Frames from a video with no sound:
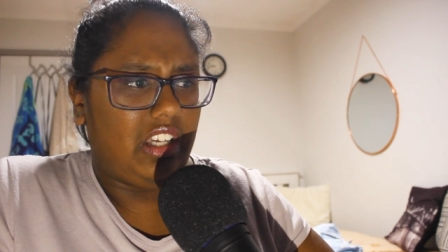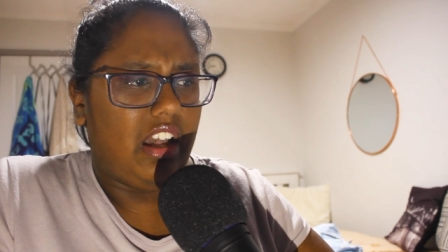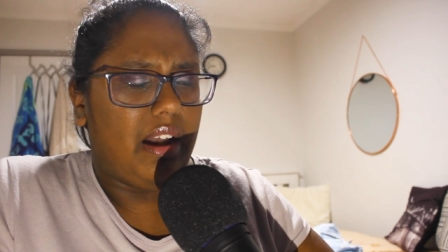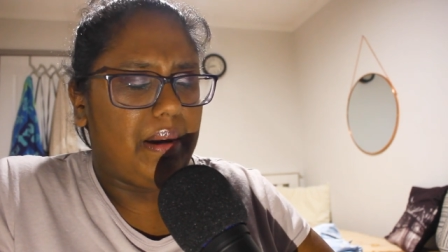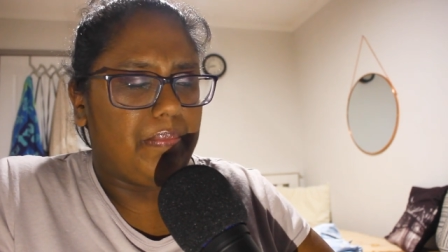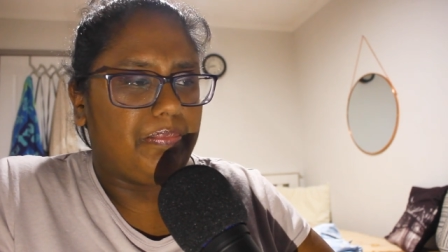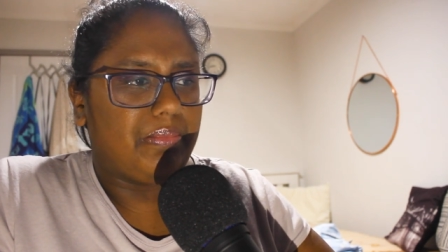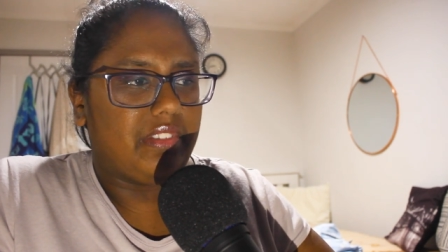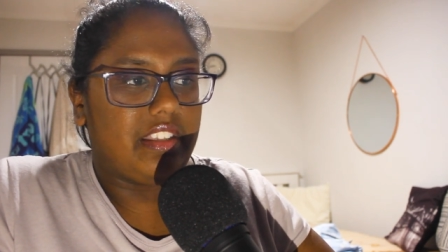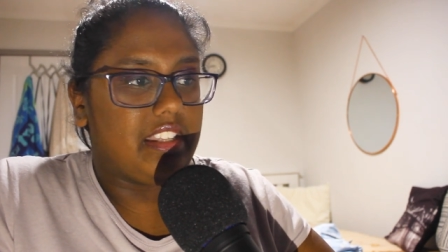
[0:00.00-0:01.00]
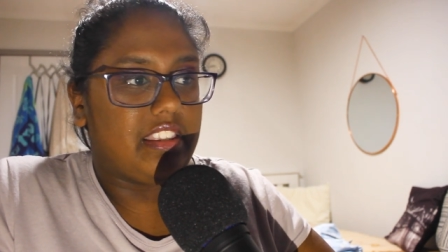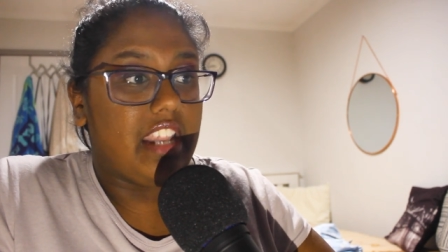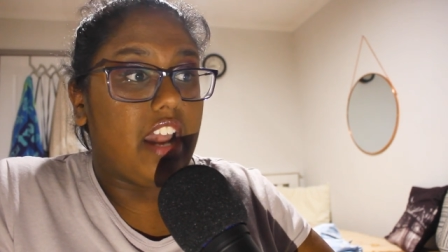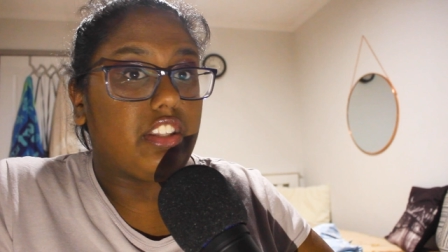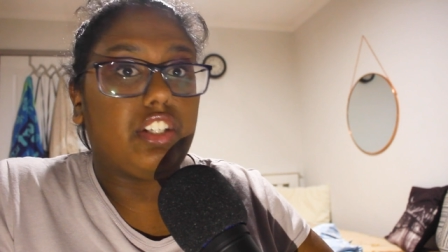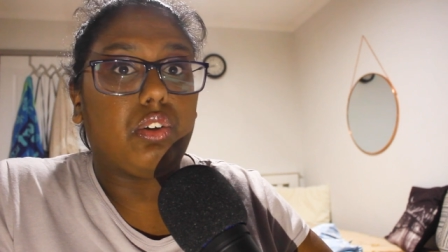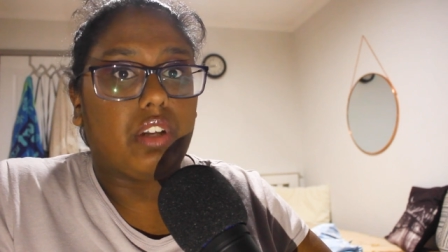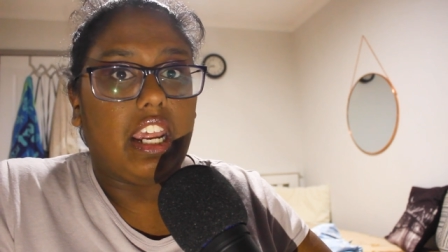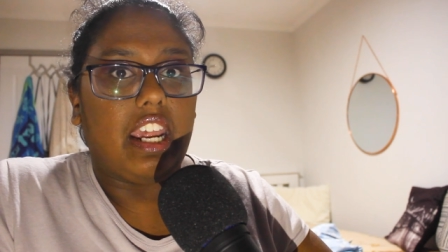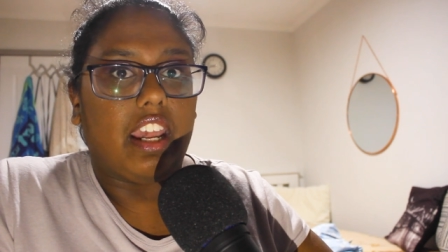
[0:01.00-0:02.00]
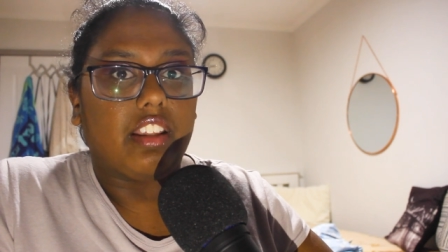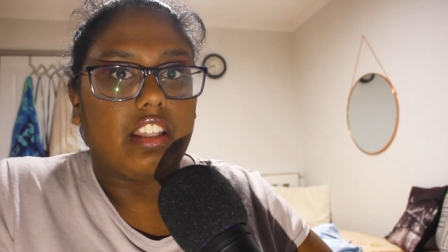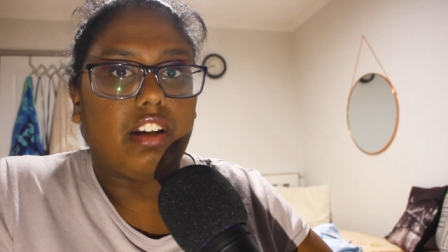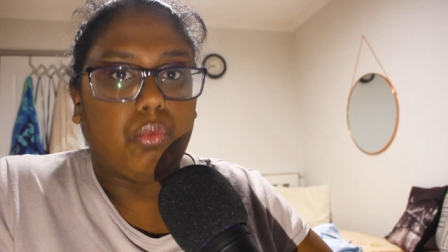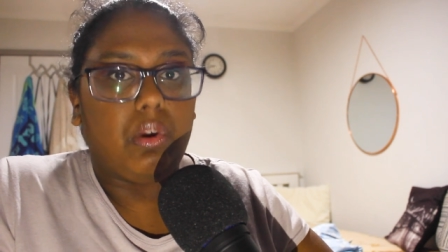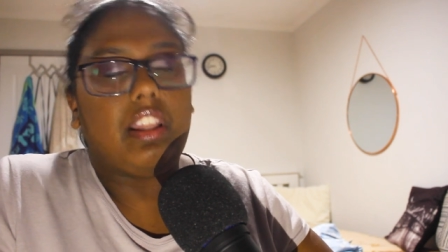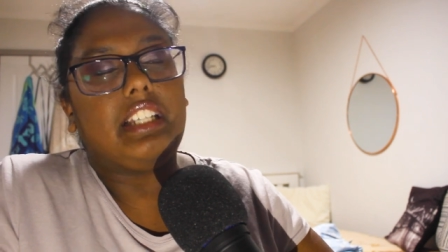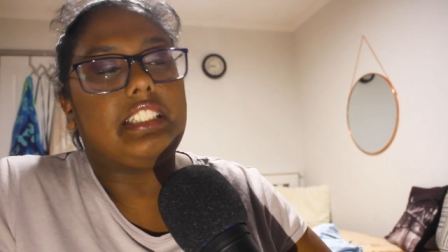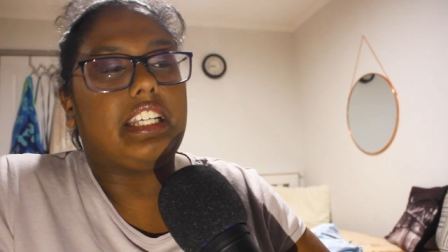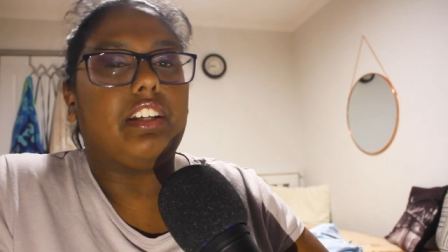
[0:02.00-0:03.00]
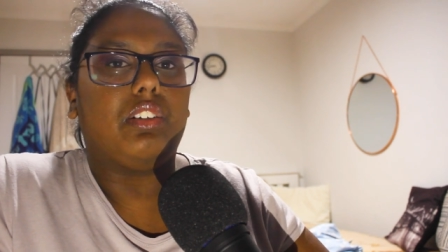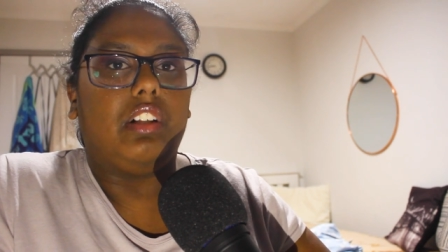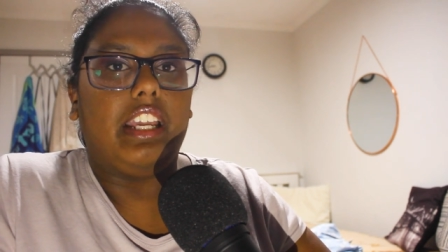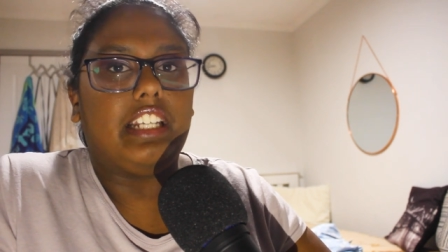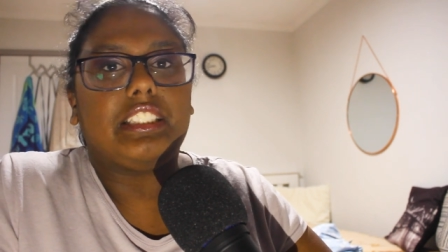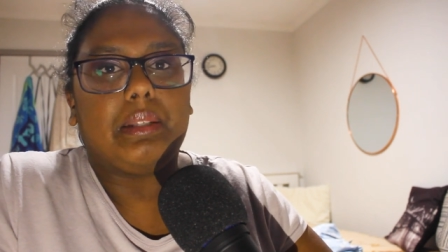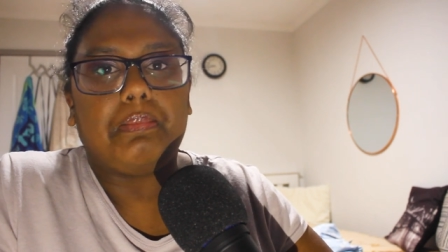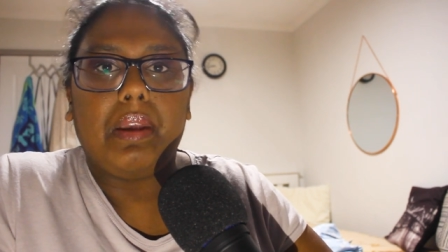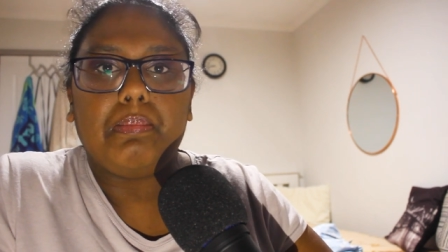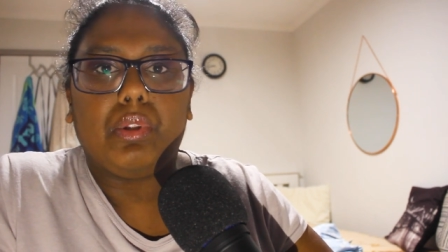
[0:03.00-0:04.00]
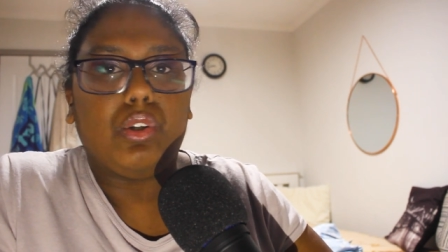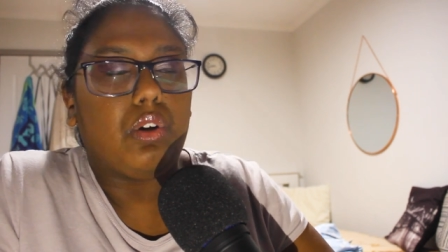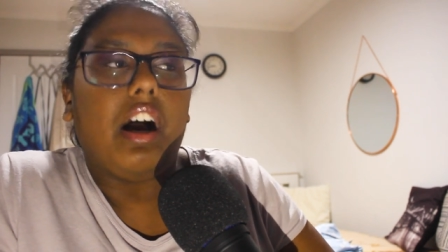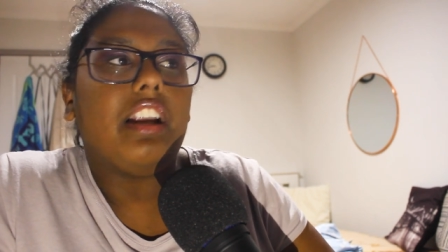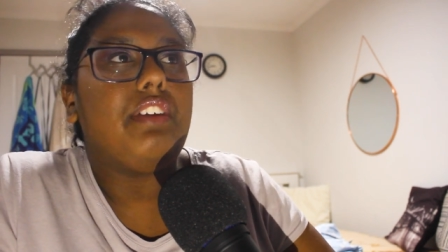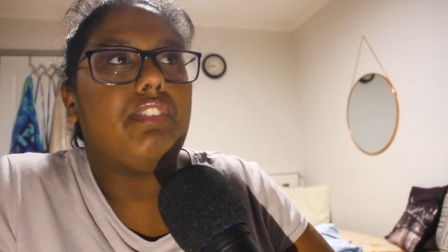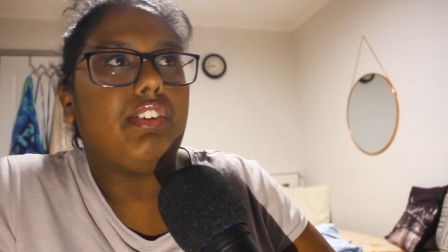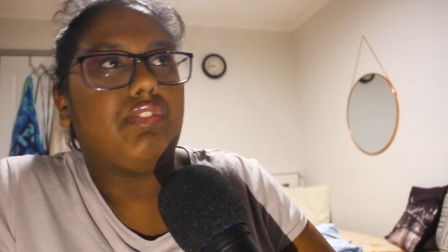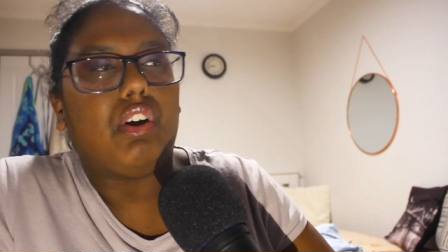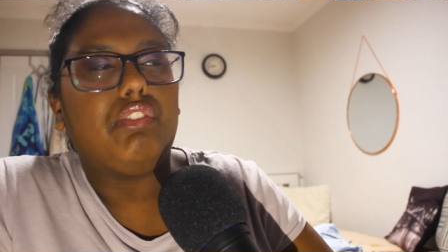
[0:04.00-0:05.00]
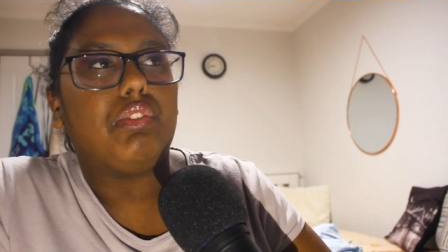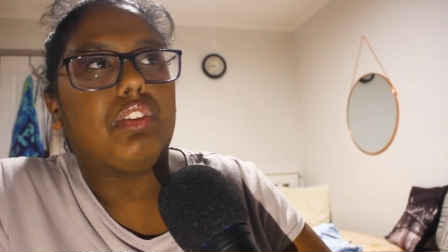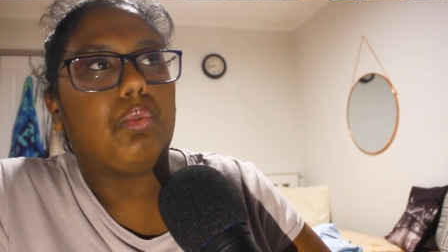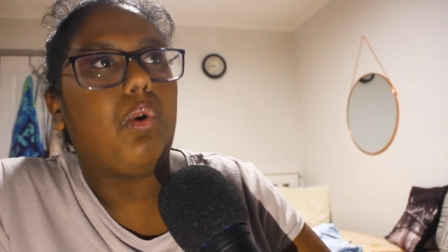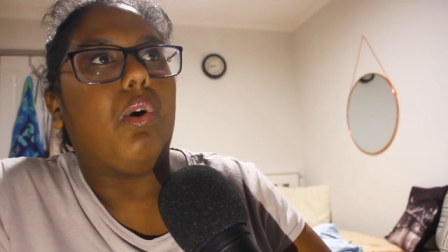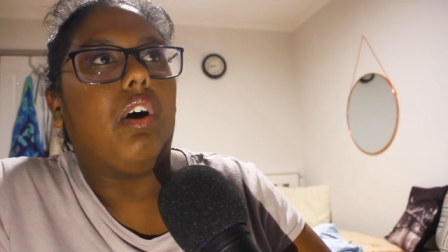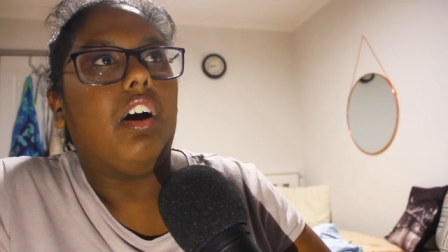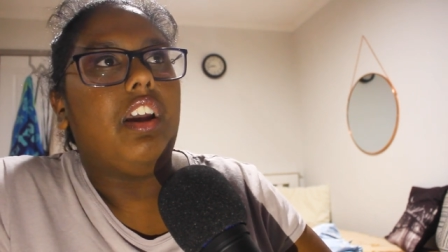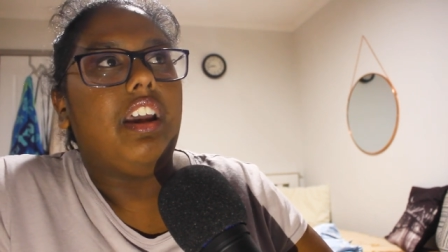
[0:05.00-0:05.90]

now they don't care. They're willing to kill innocent people who aren't even involved with the war,